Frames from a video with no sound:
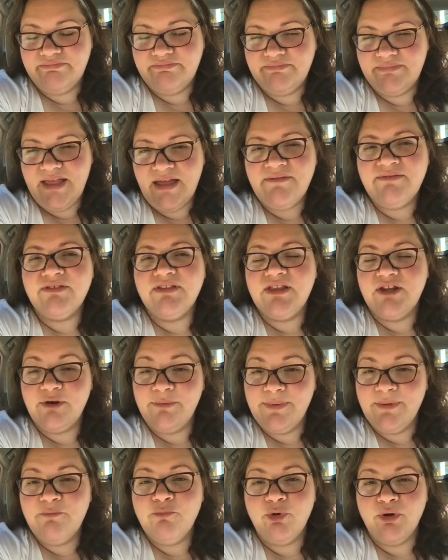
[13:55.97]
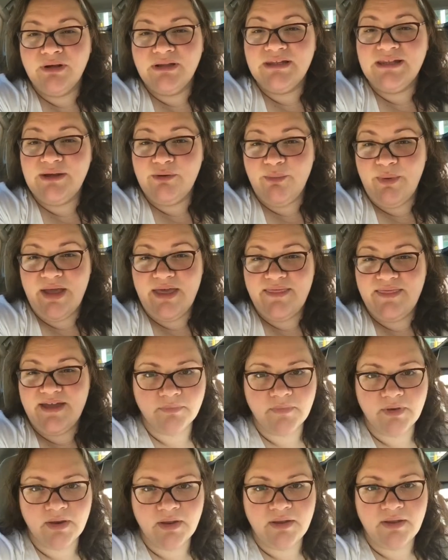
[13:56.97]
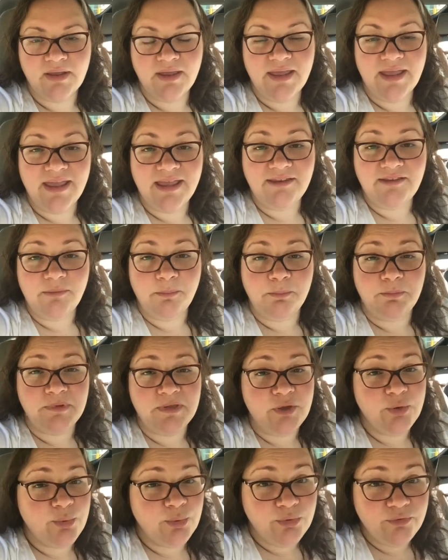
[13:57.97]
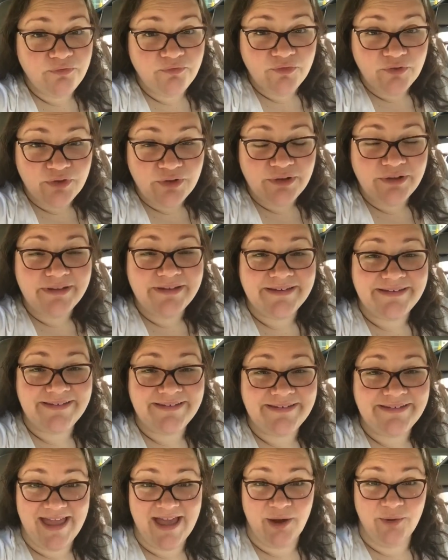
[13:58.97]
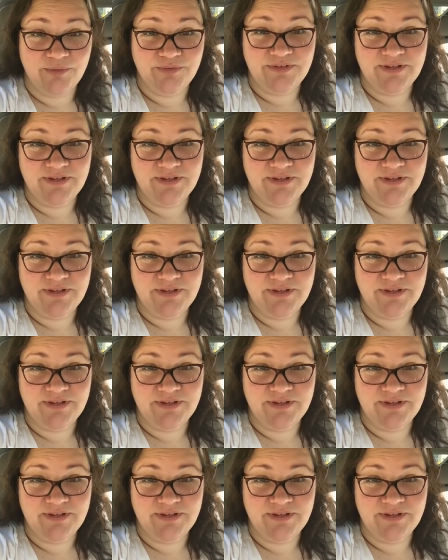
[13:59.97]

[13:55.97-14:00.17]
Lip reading: have a little bit more leeway there. It's a beautiful day out